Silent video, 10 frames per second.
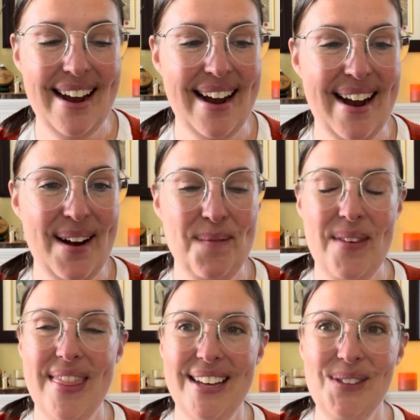
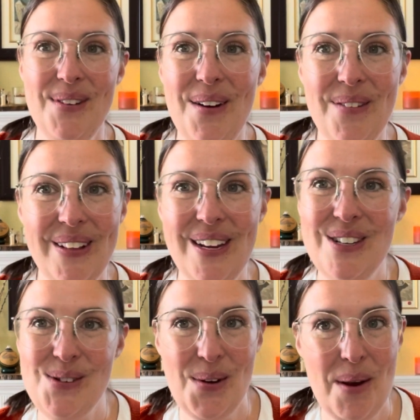That's what I really
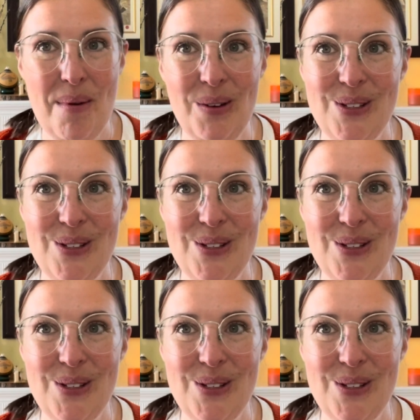enjoy about